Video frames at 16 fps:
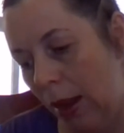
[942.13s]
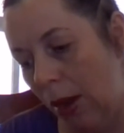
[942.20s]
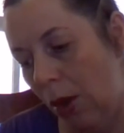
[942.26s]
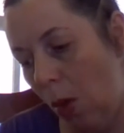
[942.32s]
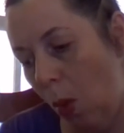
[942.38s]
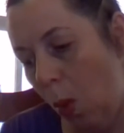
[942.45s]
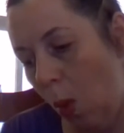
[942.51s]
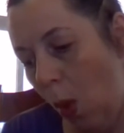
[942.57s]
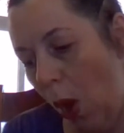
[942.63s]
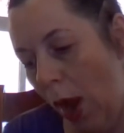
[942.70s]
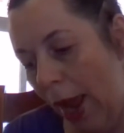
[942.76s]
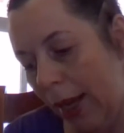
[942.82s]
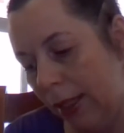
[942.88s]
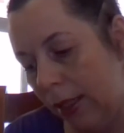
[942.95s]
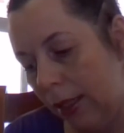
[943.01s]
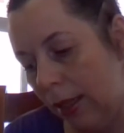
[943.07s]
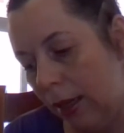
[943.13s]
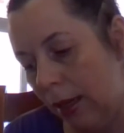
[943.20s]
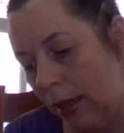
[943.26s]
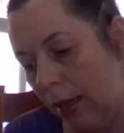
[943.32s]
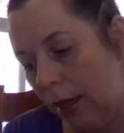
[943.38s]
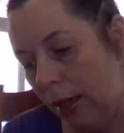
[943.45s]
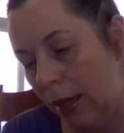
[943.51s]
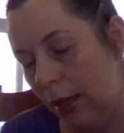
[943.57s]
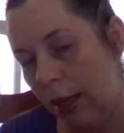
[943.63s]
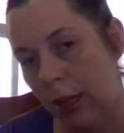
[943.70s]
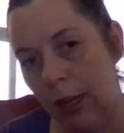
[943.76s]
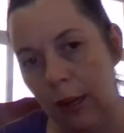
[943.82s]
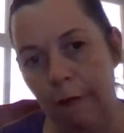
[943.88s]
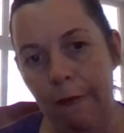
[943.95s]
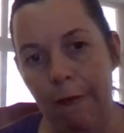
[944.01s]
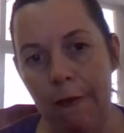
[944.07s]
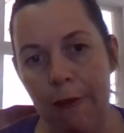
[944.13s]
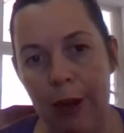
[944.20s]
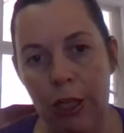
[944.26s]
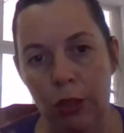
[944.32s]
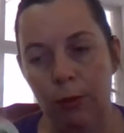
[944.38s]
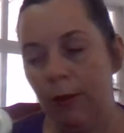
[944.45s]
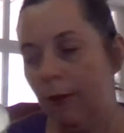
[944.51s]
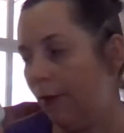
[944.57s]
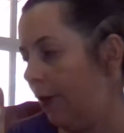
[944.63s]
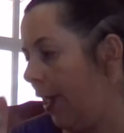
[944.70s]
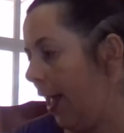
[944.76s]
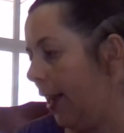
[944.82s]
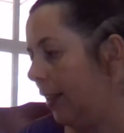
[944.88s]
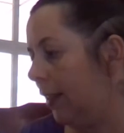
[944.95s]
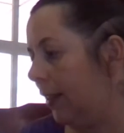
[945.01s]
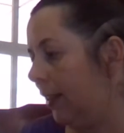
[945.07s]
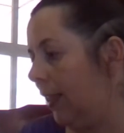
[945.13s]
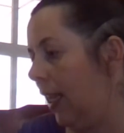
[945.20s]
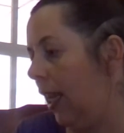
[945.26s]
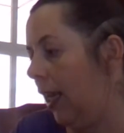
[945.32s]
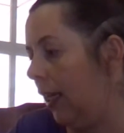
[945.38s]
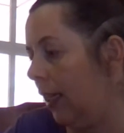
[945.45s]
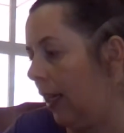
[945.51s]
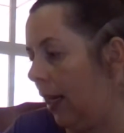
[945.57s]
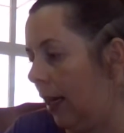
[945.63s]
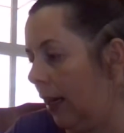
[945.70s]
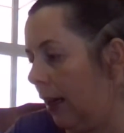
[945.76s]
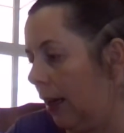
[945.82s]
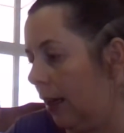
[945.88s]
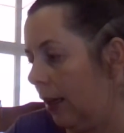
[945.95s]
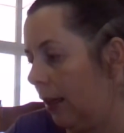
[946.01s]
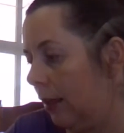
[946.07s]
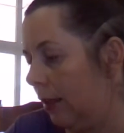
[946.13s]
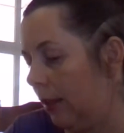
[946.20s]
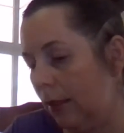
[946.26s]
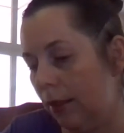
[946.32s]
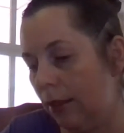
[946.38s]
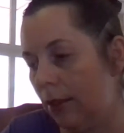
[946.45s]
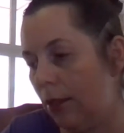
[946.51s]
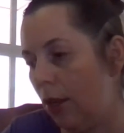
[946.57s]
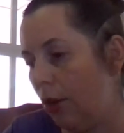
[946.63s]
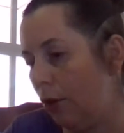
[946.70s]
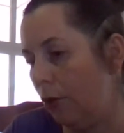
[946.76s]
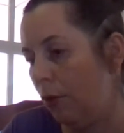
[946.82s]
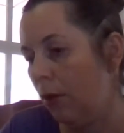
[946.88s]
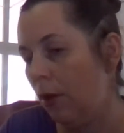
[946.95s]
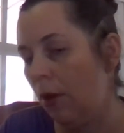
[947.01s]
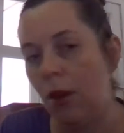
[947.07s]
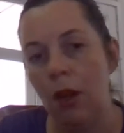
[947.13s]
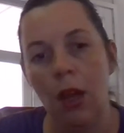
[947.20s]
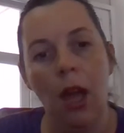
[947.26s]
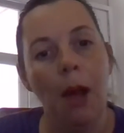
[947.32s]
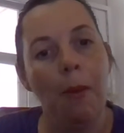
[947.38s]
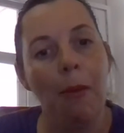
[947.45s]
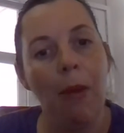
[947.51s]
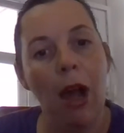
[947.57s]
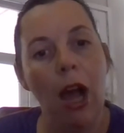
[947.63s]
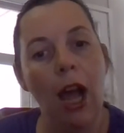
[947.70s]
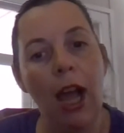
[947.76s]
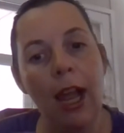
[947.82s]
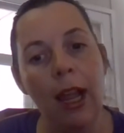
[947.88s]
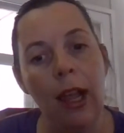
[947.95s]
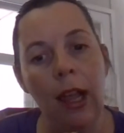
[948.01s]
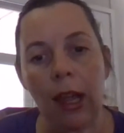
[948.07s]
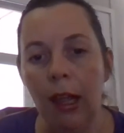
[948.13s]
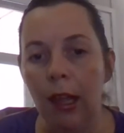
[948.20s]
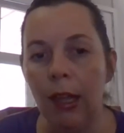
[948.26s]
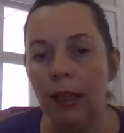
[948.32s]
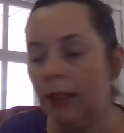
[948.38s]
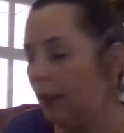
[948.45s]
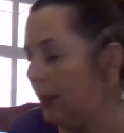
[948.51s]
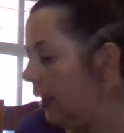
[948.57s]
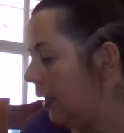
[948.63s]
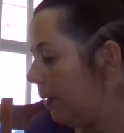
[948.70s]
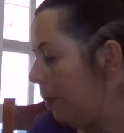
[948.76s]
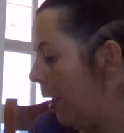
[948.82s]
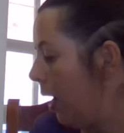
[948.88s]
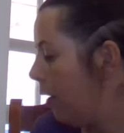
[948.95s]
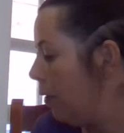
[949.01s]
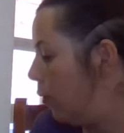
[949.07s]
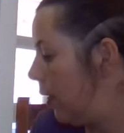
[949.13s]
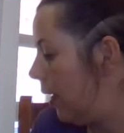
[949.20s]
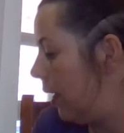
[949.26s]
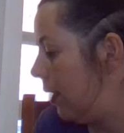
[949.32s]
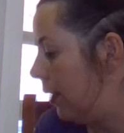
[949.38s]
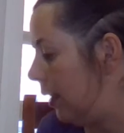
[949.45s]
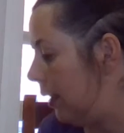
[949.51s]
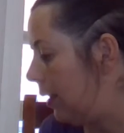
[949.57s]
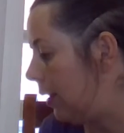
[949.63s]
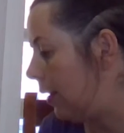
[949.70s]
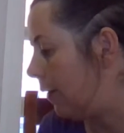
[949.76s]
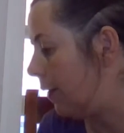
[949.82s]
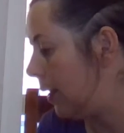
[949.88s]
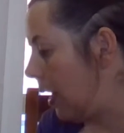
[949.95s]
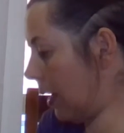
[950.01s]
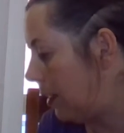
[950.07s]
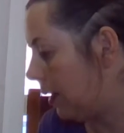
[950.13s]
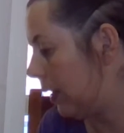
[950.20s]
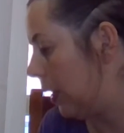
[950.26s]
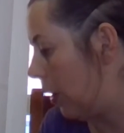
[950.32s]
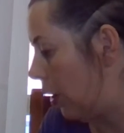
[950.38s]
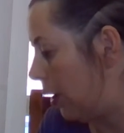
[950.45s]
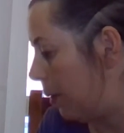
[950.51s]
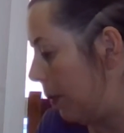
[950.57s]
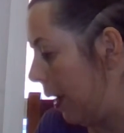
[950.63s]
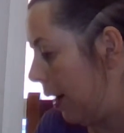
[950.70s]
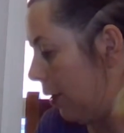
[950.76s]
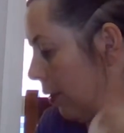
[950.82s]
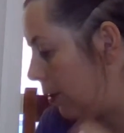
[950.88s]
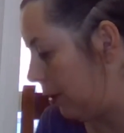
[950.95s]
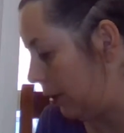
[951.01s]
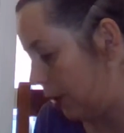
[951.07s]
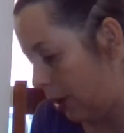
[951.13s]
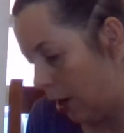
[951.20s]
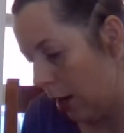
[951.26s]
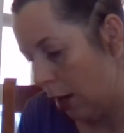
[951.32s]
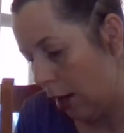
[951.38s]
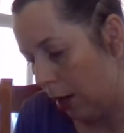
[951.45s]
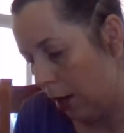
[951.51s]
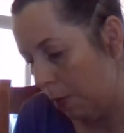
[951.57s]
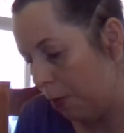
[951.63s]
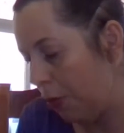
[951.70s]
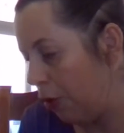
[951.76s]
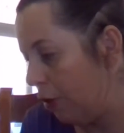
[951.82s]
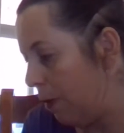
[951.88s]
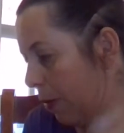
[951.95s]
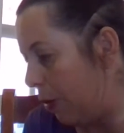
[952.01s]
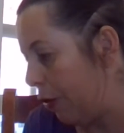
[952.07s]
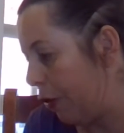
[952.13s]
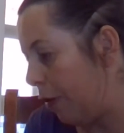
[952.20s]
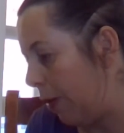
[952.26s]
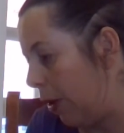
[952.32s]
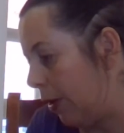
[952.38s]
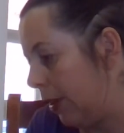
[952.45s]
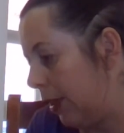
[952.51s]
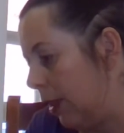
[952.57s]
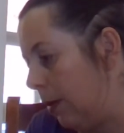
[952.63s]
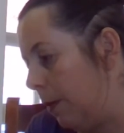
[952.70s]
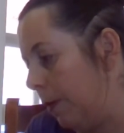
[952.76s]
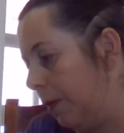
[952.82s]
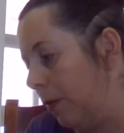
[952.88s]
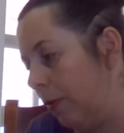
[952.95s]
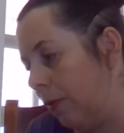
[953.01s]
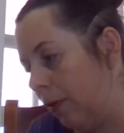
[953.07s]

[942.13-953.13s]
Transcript: quite fresh with that tea meat. So my 6-pack would consist of sun-soaked petals, Bora Bora Blossom,